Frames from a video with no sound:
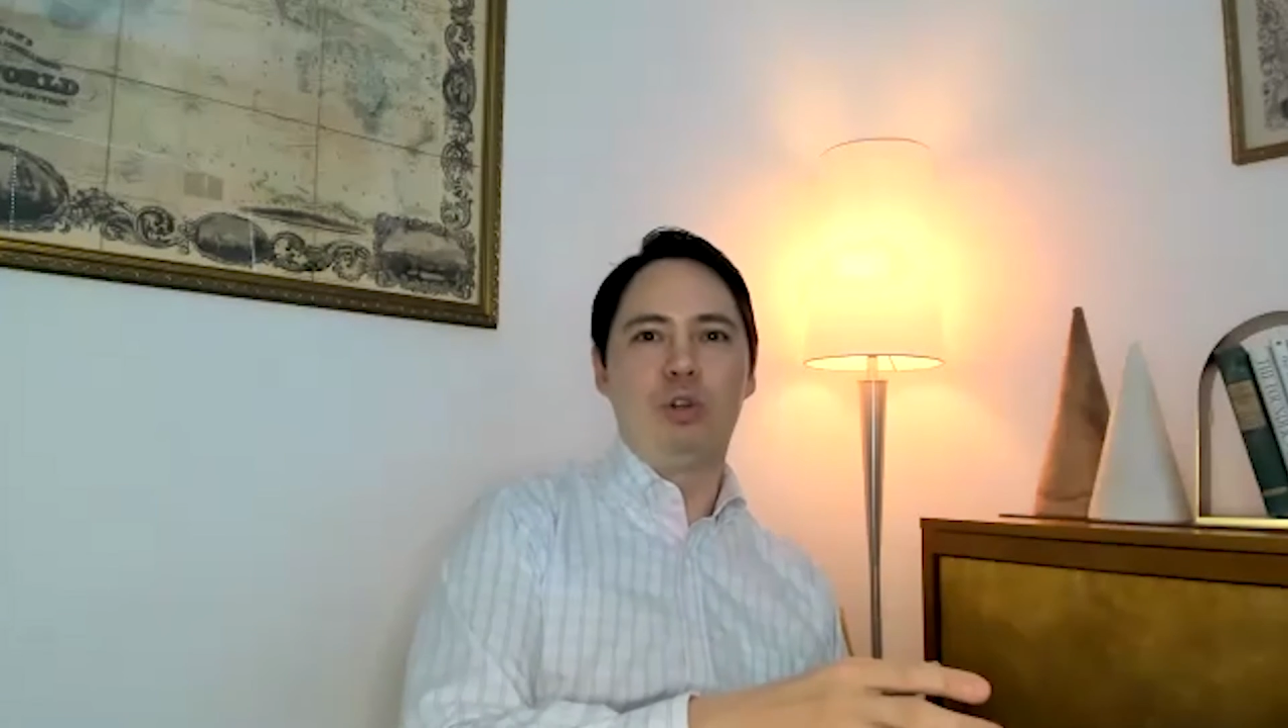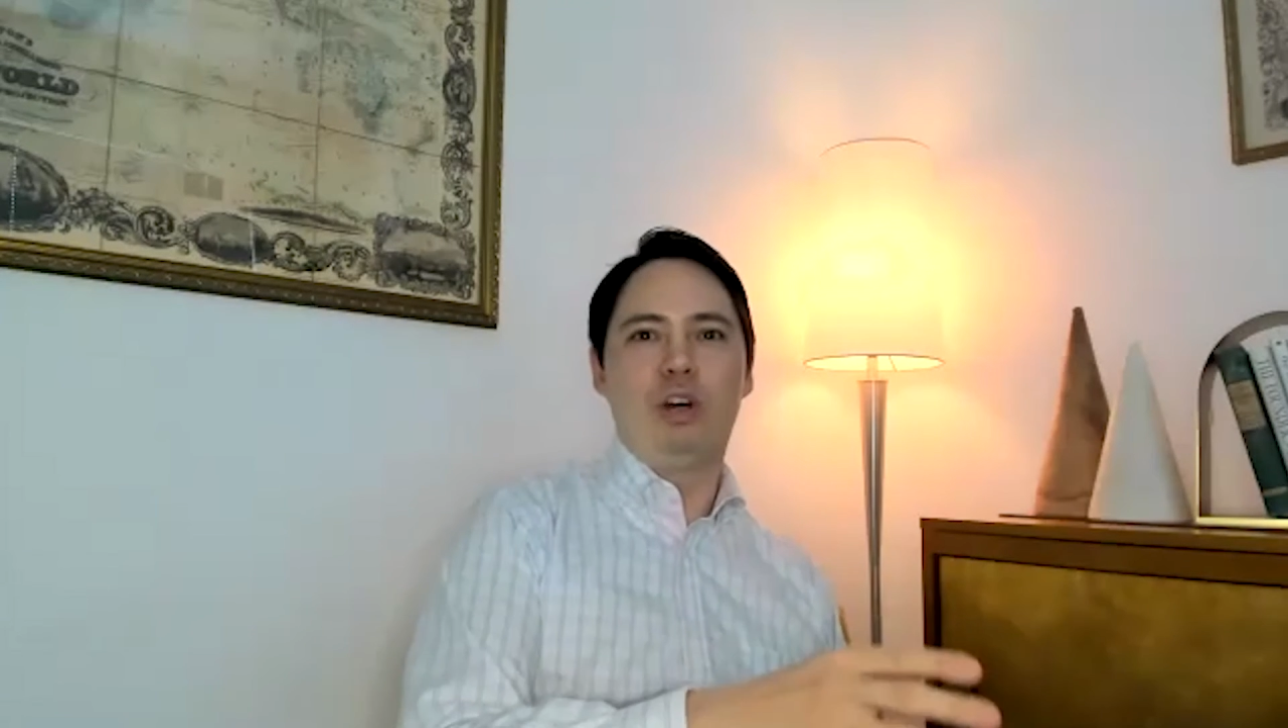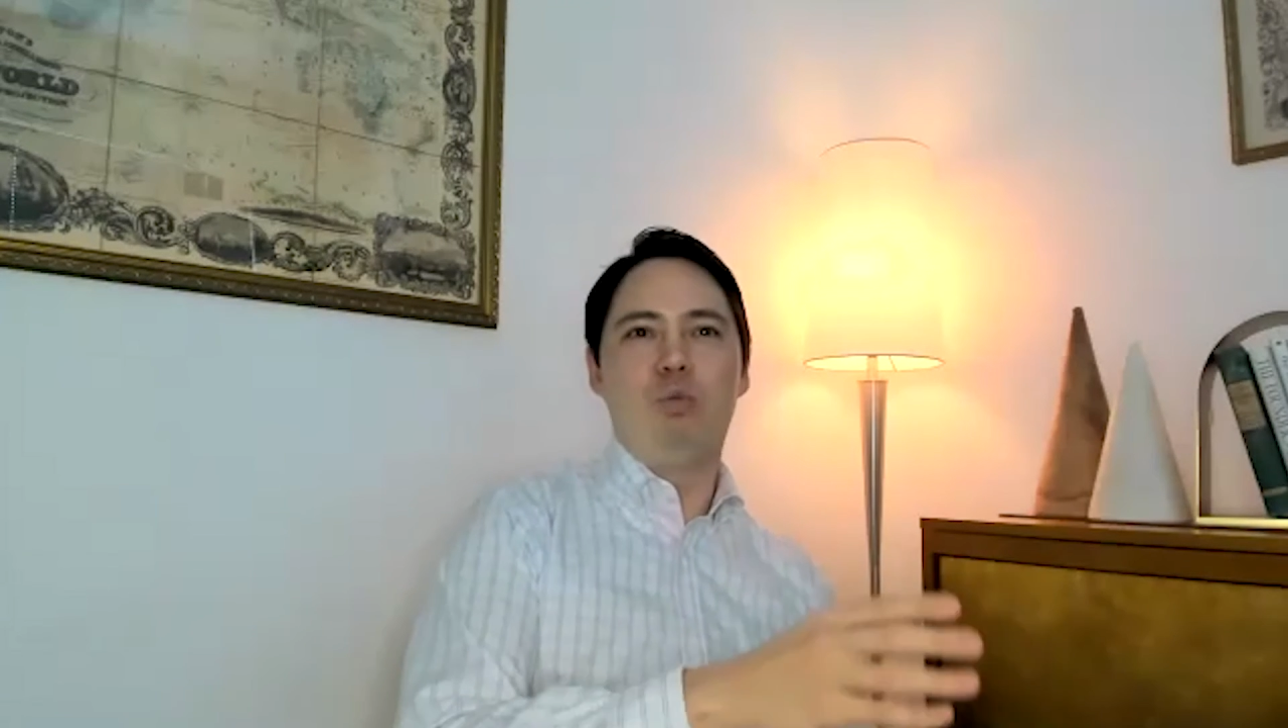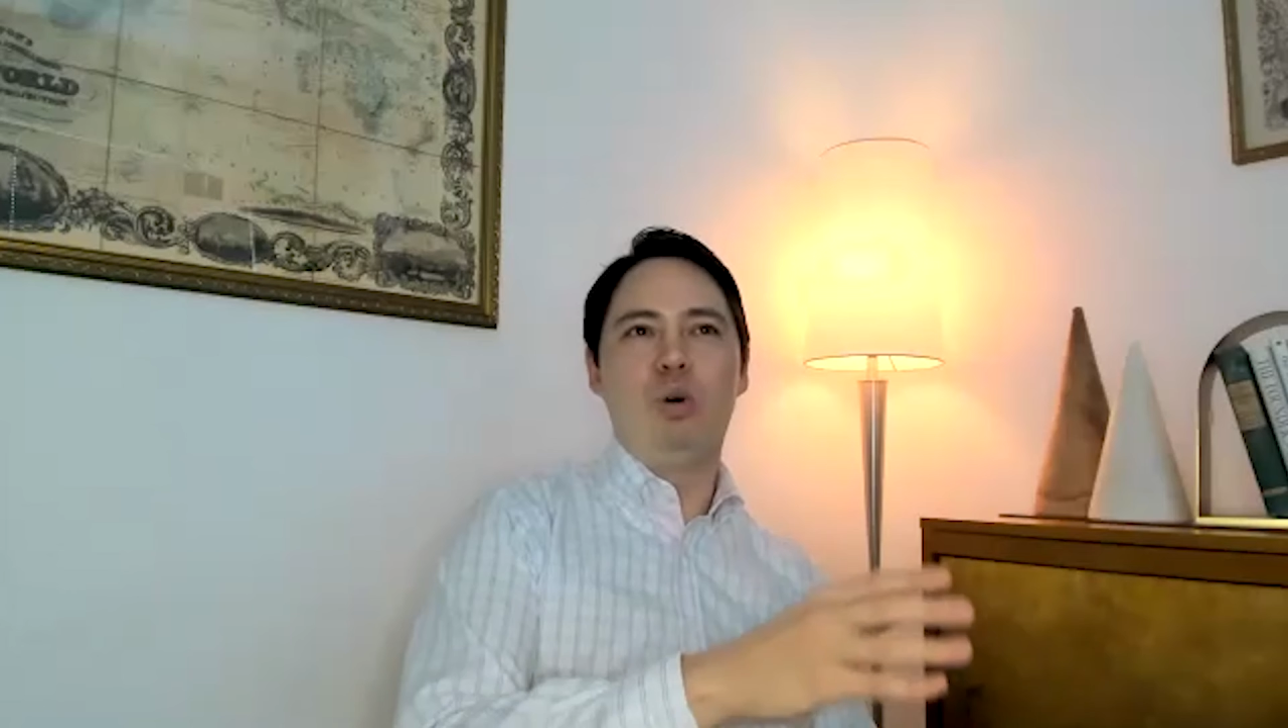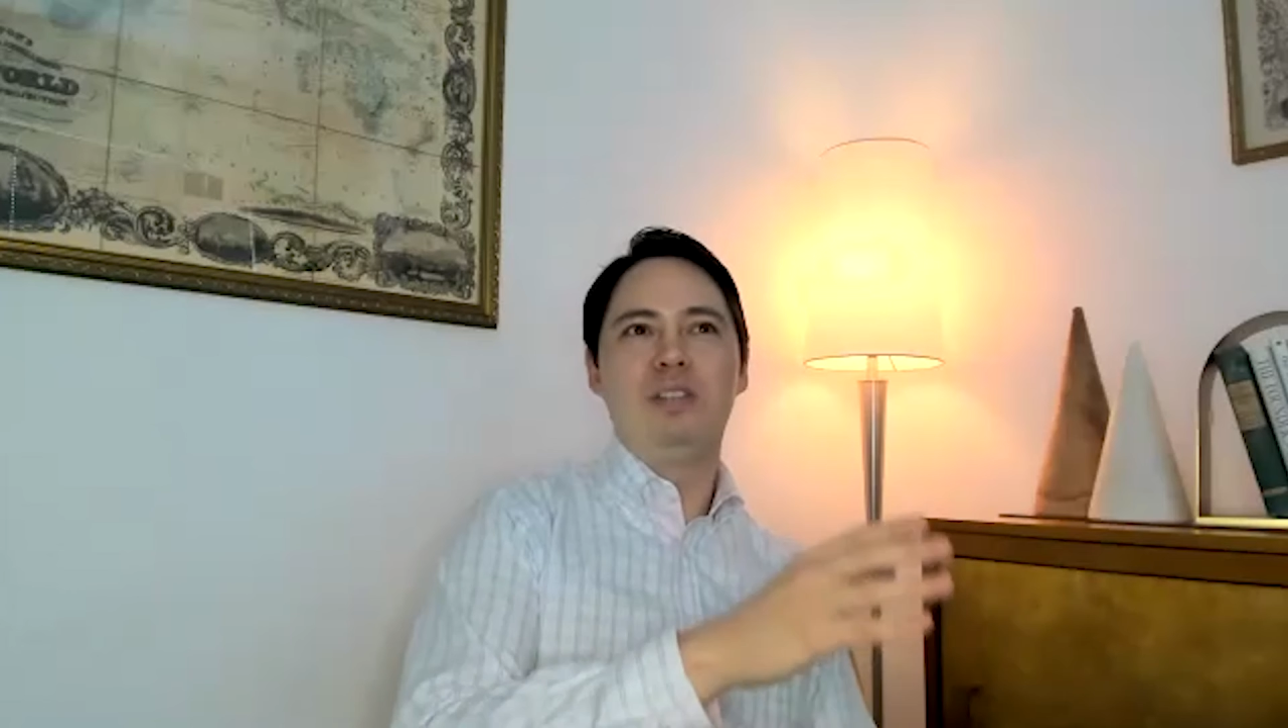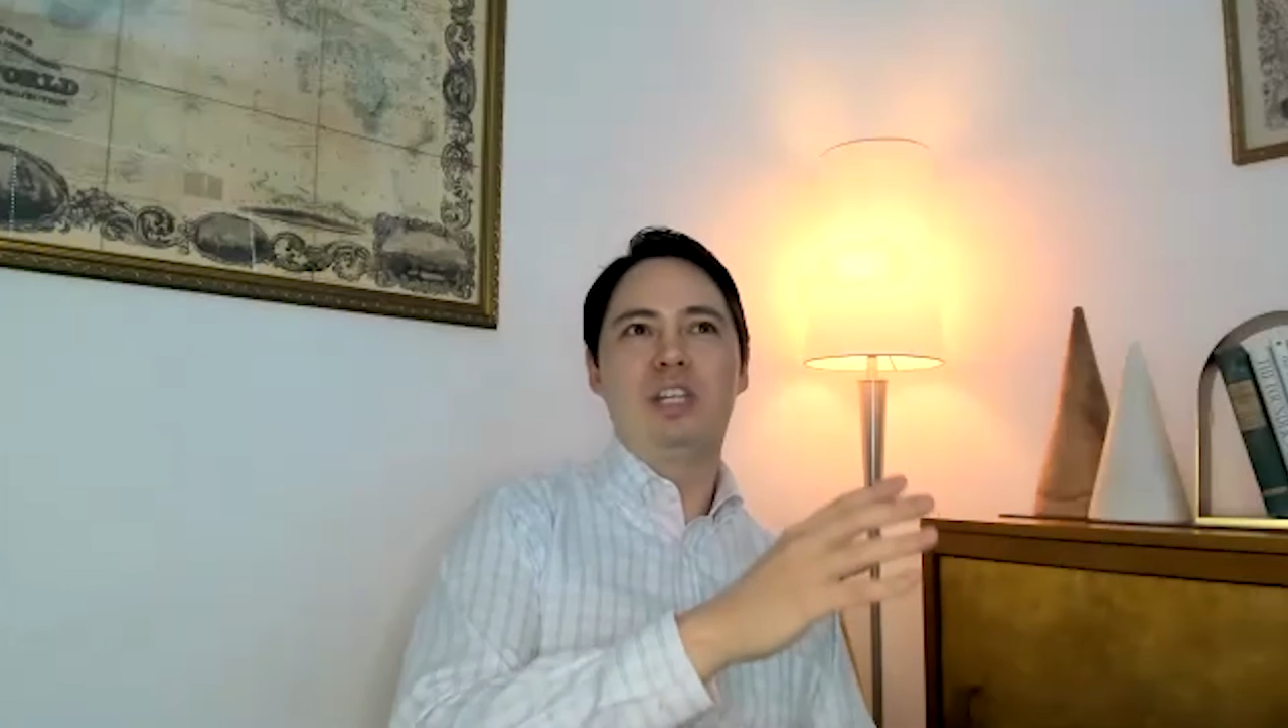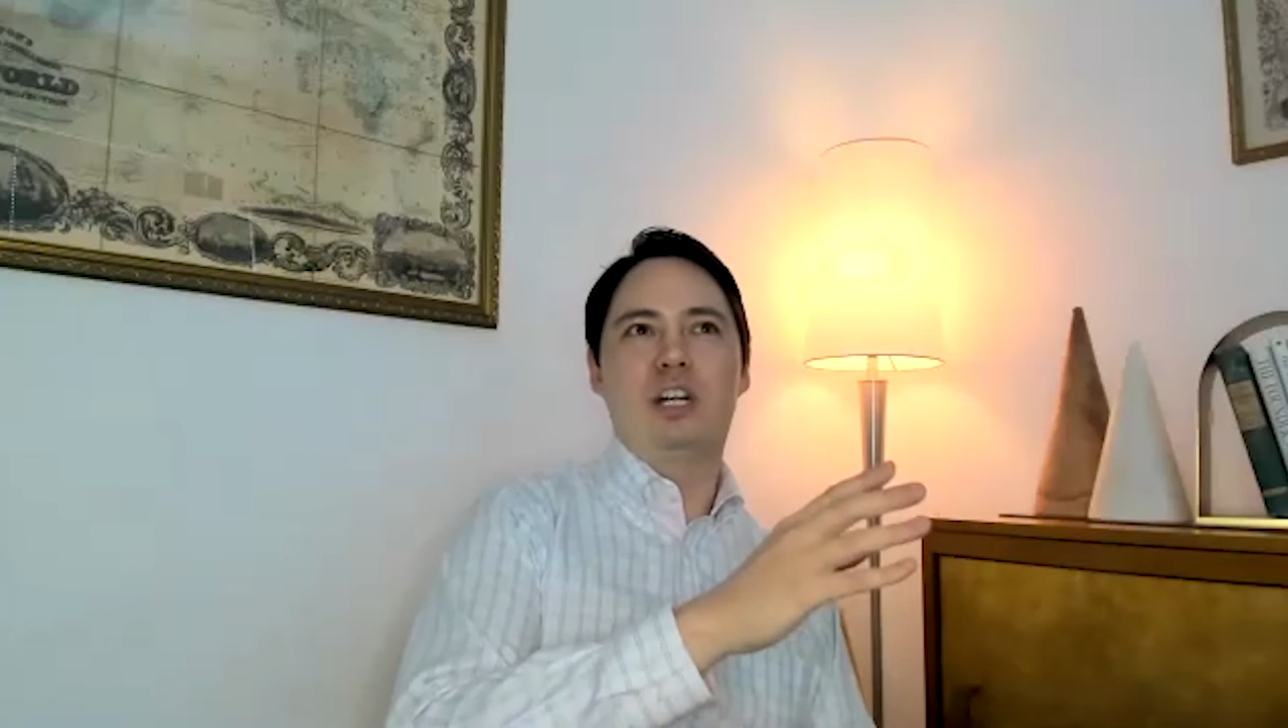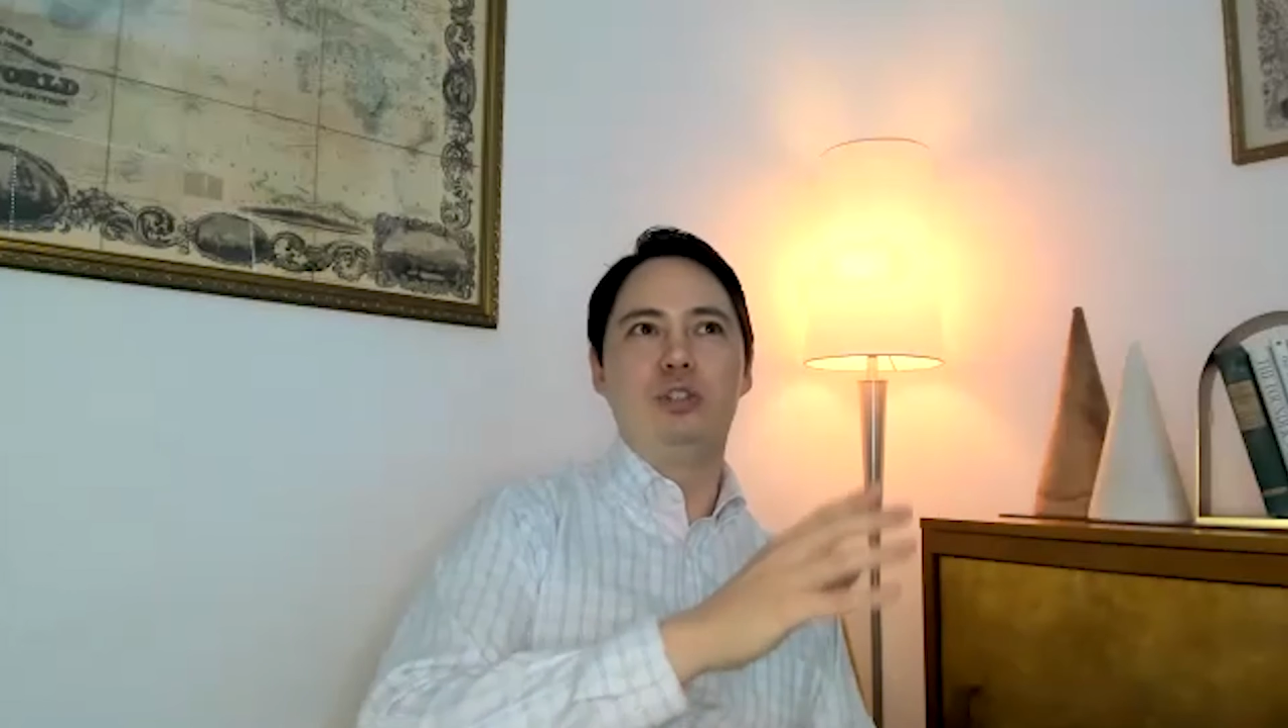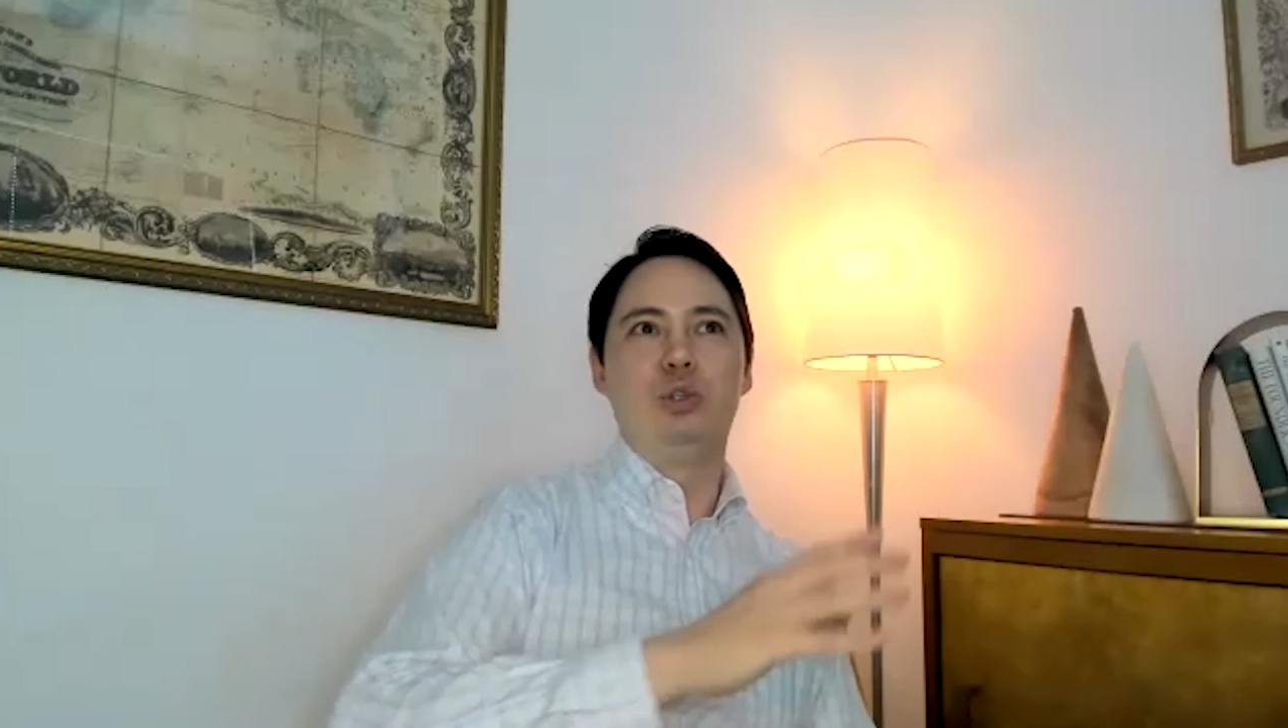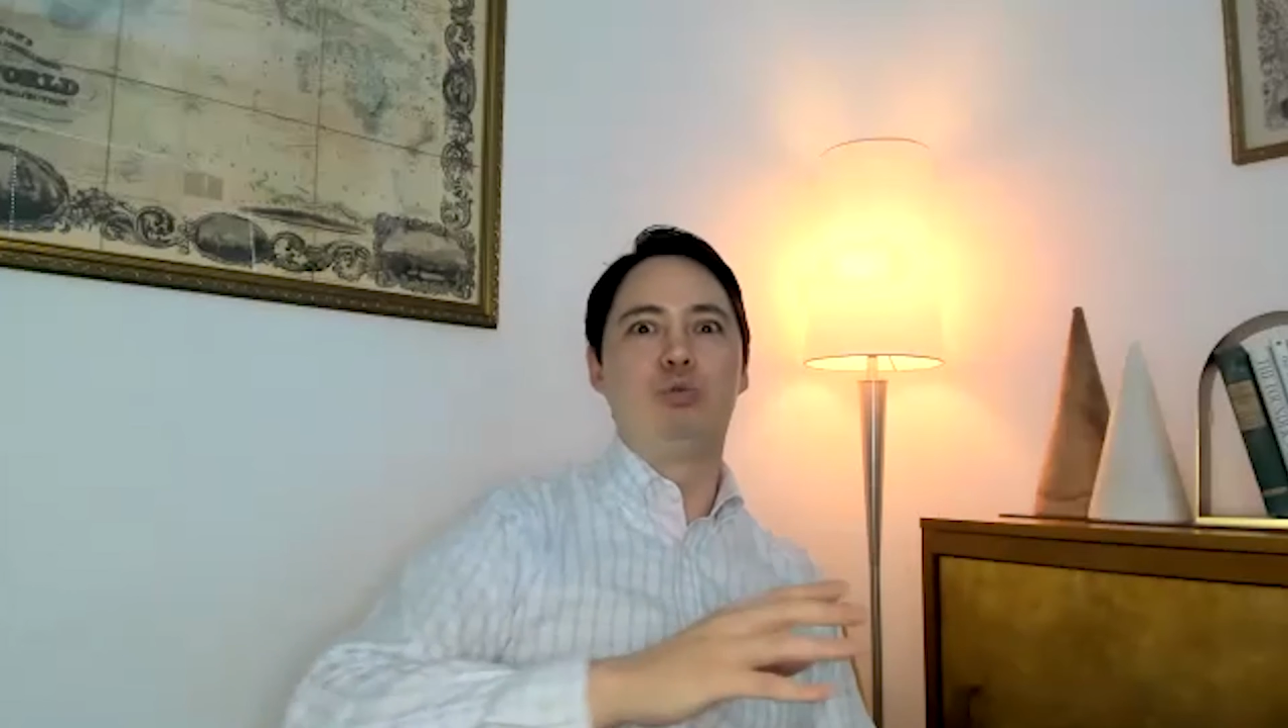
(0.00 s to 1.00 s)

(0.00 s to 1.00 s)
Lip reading: of ones that are going to do